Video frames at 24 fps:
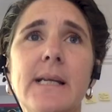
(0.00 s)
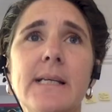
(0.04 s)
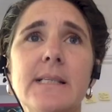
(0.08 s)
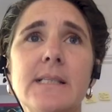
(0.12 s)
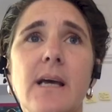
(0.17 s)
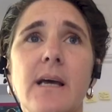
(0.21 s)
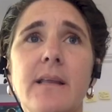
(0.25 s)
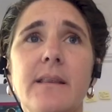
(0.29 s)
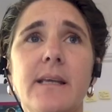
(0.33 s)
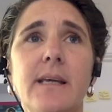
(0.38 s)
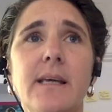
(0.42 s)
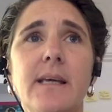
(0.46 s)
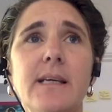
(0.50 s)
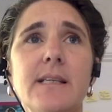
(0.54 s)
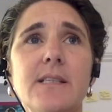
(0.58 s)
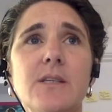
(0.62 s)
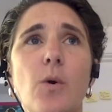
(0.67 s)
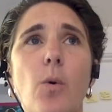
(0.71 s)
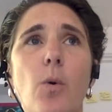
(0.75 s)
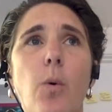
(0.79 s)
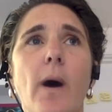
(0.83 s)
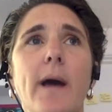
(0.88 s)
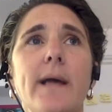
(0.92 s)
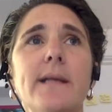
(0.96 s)
I mean, I think
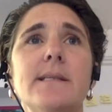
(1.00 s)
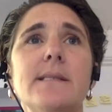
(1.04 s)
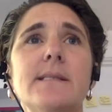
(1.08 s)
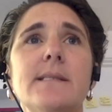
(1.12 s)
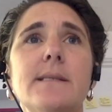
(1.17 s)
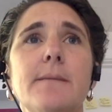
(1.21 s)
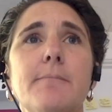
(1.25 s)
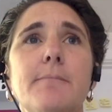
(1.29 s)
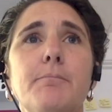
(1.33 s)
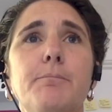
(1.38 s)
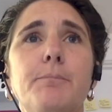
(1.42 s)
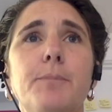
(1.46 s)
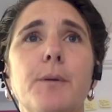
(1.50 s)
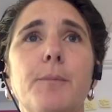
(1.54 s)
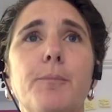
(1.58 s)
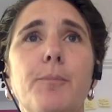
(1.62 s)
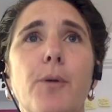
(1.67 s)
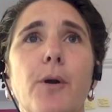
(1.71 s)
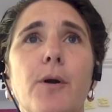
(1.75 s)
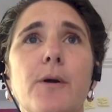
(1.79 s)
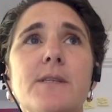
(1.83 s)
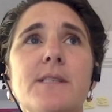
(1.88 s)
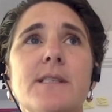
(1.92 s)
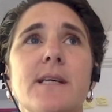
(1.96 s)
it's quite a simple
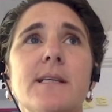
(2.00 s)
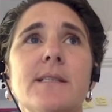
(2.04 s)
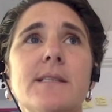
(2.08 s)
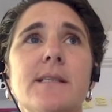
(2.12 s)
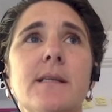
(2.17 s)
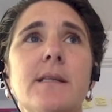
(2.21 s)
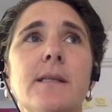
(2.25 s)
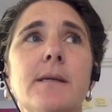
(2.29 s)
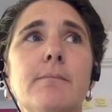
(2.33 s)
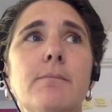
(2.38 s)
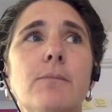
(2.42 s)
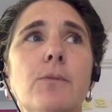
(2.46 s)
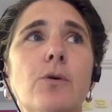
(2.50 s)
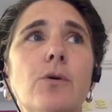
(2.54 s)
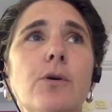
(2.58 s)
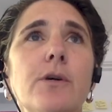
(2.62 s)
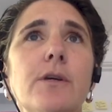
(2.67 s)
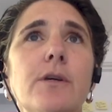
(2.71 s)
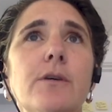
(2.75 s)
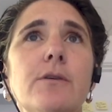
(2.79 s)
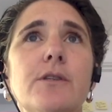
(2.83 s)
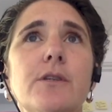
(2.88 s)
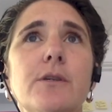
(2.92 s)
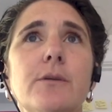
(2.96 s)
process, and the
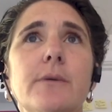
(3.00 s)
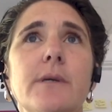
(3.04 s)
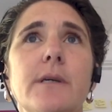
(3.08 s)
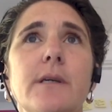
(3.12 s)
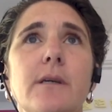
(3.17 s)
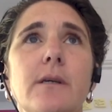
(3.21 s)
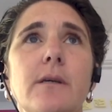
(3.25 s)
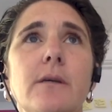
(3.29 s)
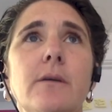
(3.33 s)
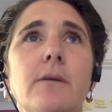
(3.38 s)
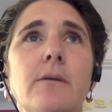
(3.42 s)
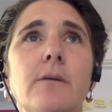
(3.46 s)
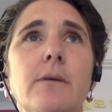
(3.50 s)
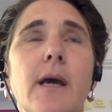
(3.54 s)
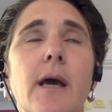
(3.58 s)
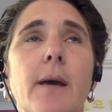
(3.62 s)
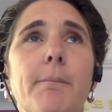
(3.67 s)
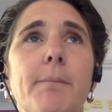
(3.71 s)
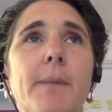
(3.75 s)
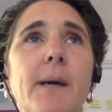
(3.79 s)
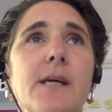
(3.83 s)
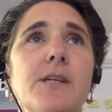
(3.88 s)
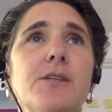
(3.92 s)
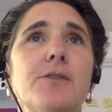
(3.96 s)
more you do it, you
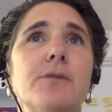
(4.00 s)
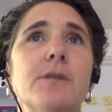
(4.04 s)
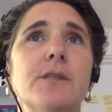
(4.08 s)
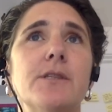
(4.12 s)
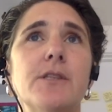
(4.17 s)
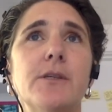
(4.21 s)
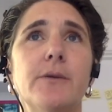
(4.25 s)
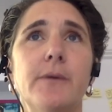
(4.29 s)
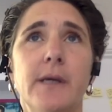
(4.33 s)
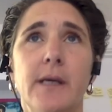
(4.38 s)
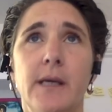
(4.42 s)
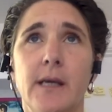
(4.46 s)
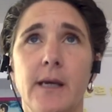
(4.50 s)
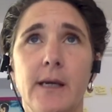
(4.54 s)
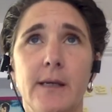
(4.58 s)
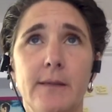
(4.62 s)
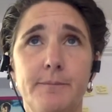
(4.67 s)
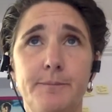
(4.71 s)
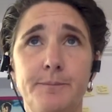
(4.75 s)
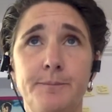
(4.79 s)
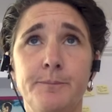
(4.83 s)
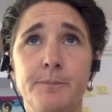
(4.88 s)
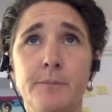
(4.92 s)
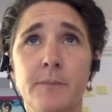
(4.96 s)
get better at doing
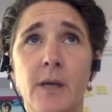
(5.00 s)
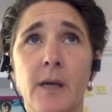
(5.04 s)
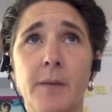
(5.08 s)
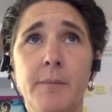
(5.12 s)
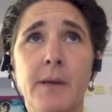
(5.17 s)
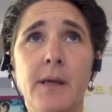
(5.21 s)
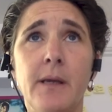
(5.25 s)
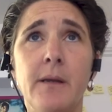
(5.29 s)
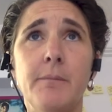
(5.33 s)
it.